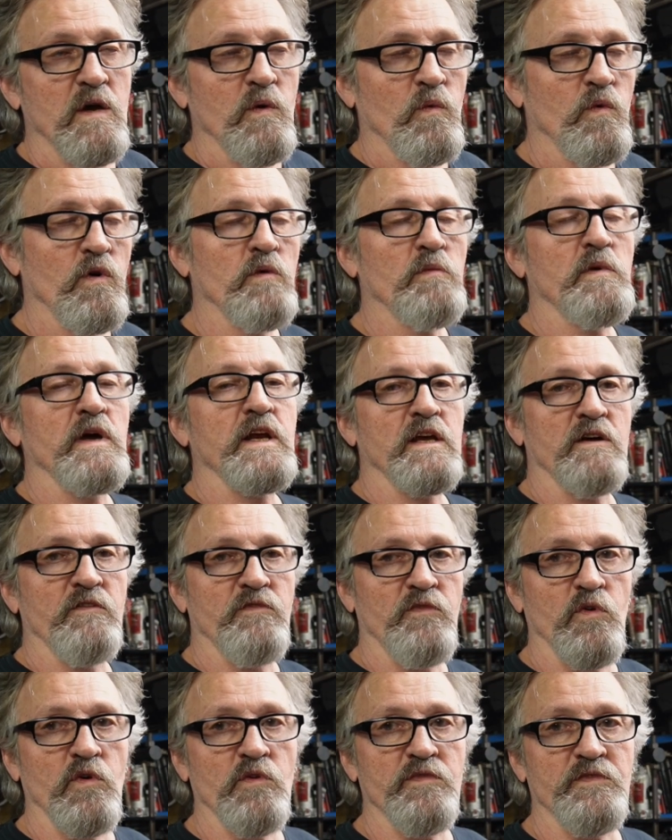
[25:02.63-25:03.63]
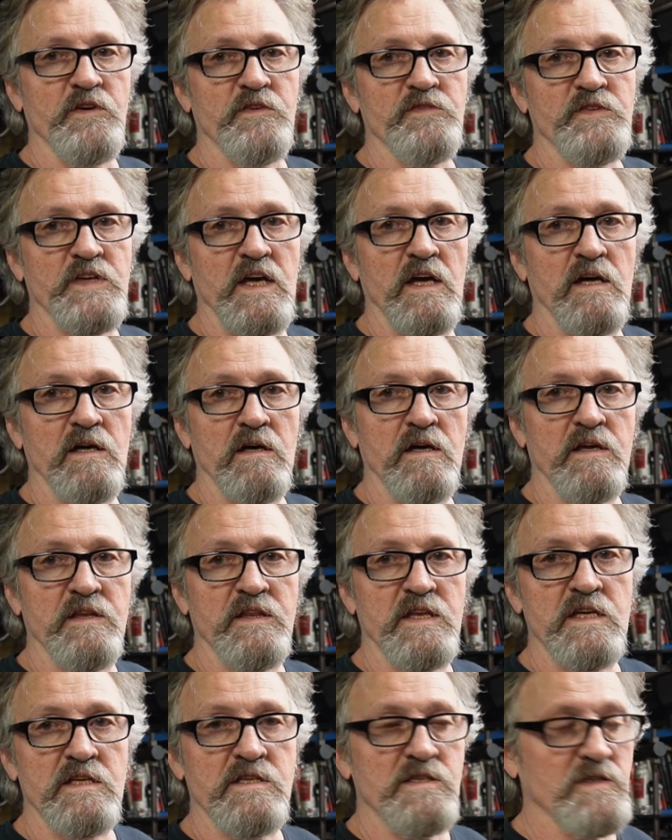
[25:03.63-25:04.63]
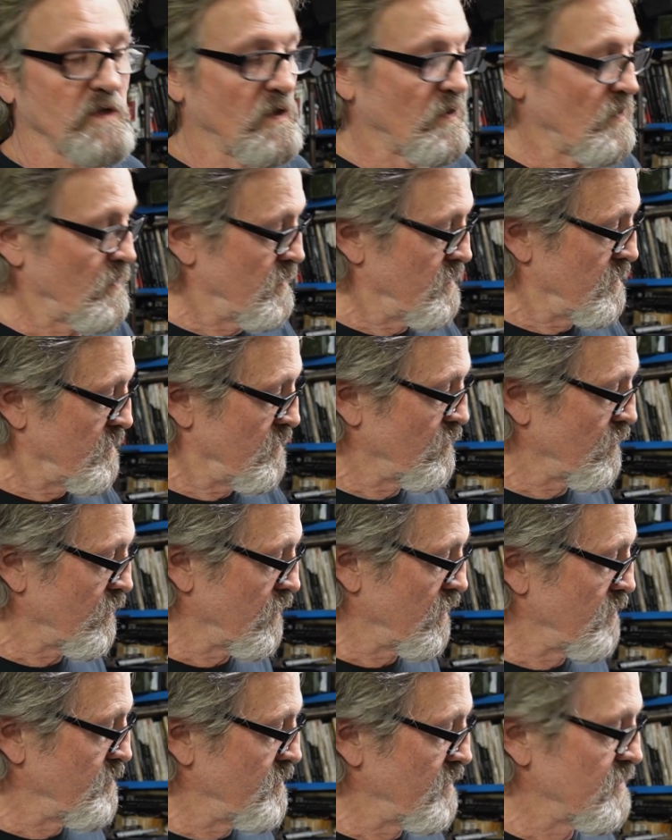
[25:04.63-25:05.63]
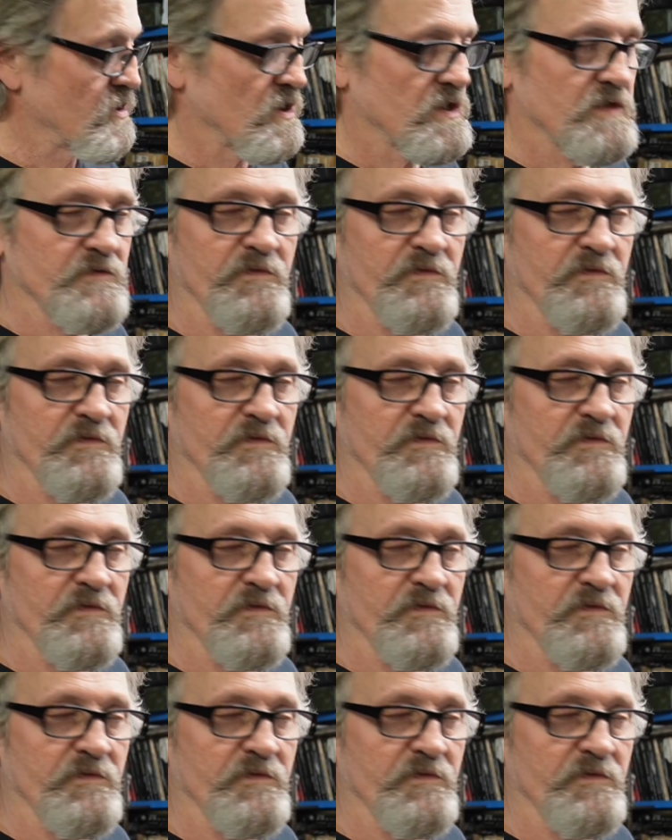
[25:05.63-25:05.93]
We're running a 450 in this, so we're going to be just